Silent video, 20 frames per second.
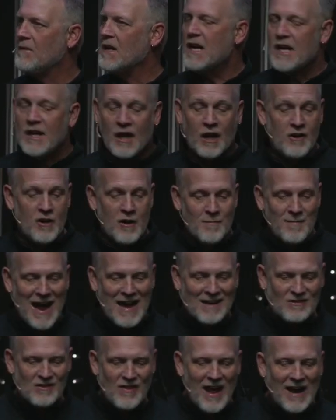Can you
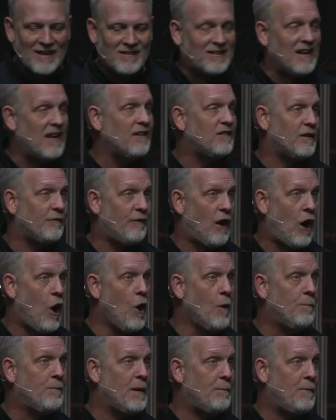imagine that sense of
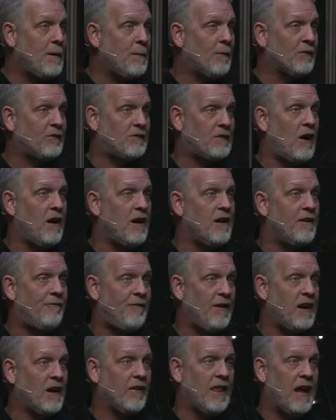hope that people started to
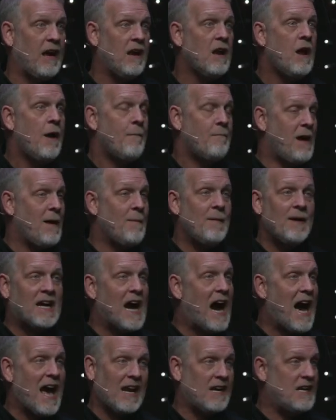feel that maybe
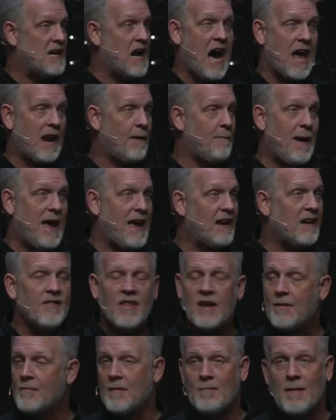God had not abandoned
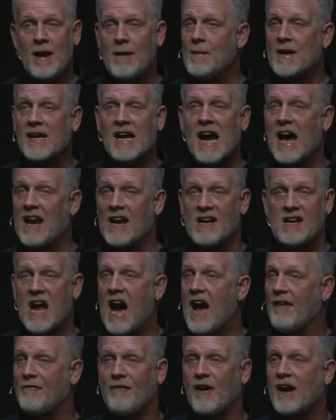them and maybe God had
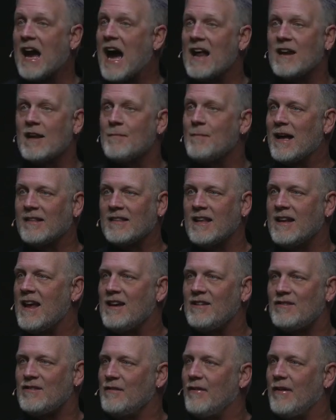not forgotten about the
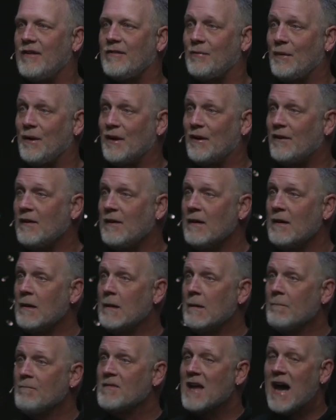nation of Israel?
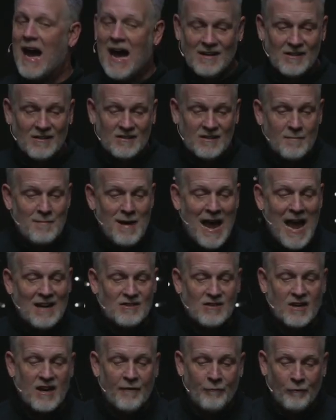I just
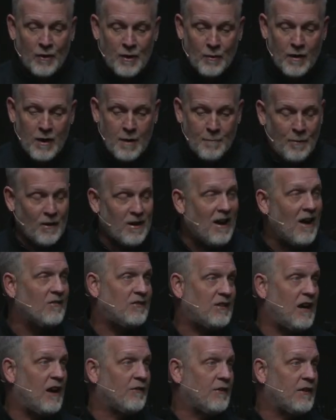imagine if we were to put
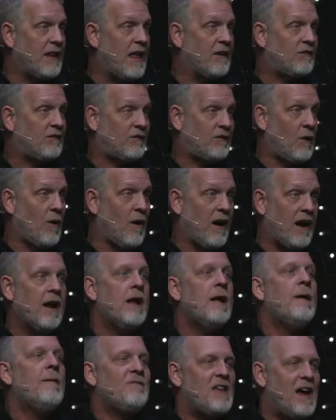ourselves in that story,
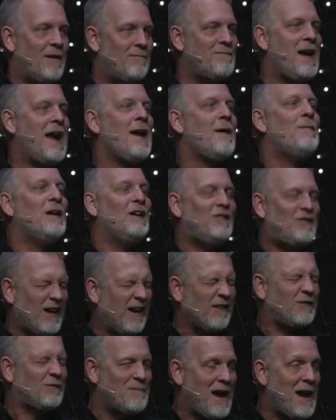that maybe,
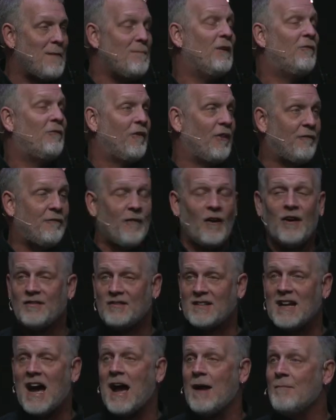just maybe, for the first
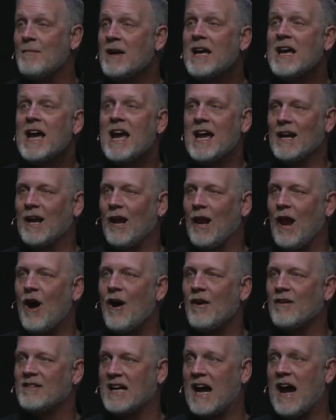time in a
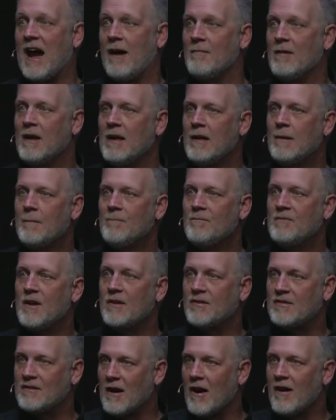long time, there
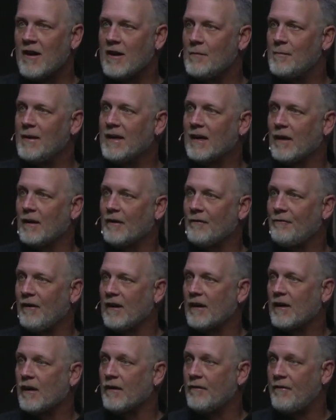started to be a little
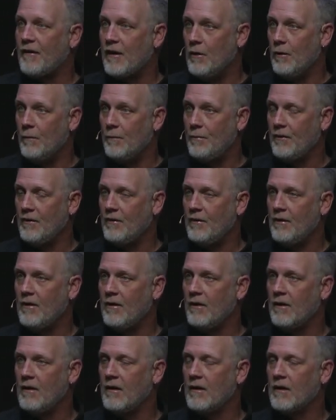flicker of hope.
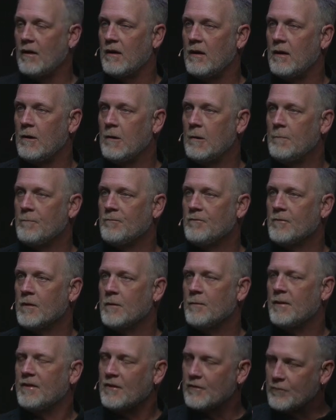
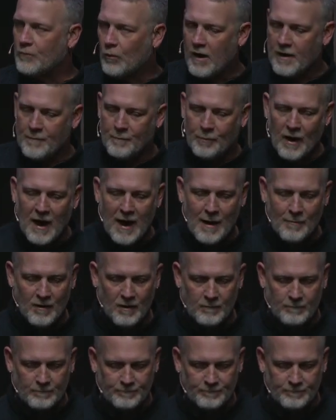But there's one problem.